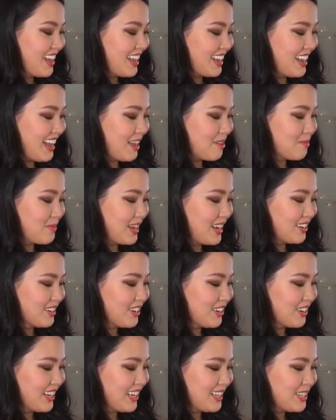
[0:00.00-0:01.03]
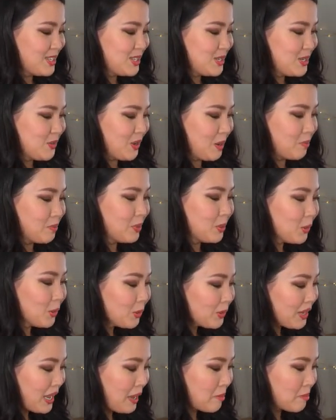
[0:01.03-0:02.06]
I made her into a
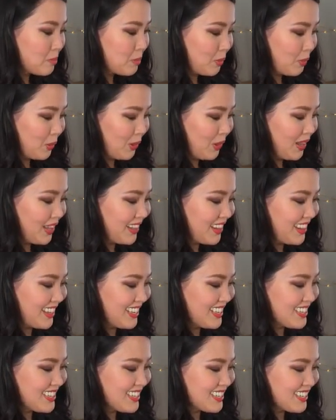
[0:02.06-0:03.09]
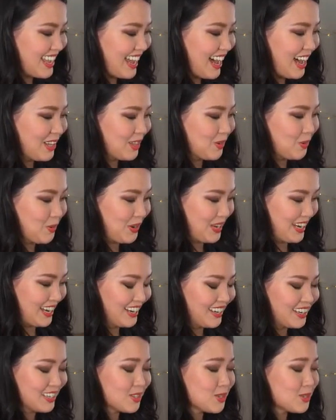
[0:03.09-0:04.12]
poke bowl this Halloween.
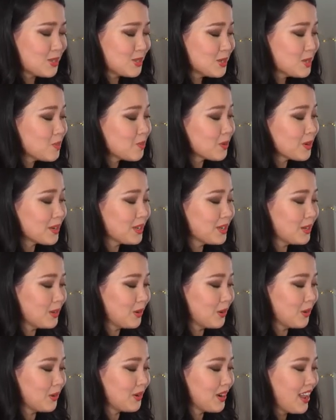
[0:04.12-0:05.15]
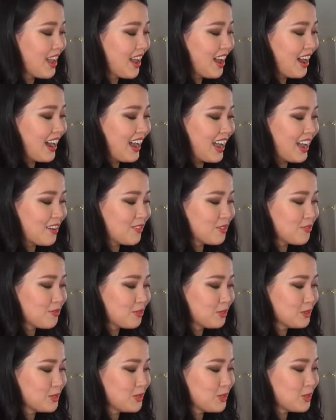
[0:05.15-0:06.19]
It's super cute. I have a full
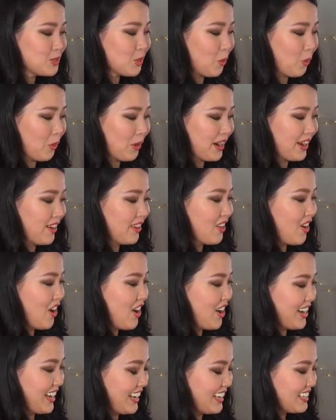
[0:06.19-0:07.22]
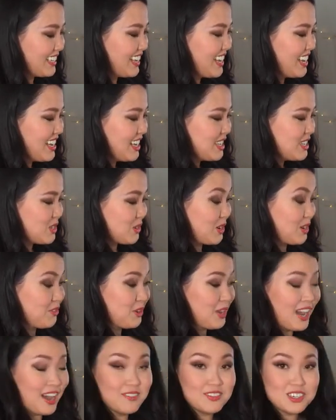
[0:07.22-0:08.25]
tutorial on it. So if you
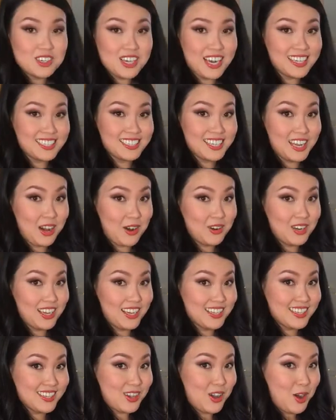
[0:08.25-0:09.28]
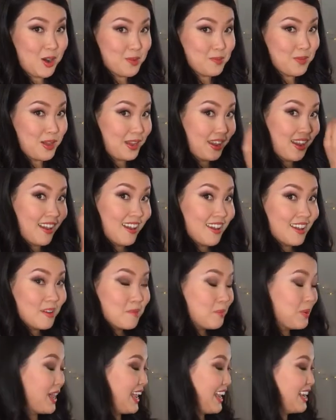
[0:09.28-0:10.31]
haven't checked it out, it's on my
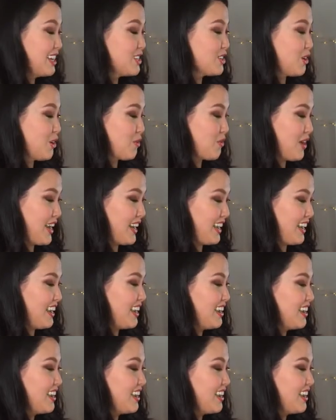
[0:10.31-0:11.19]
page already.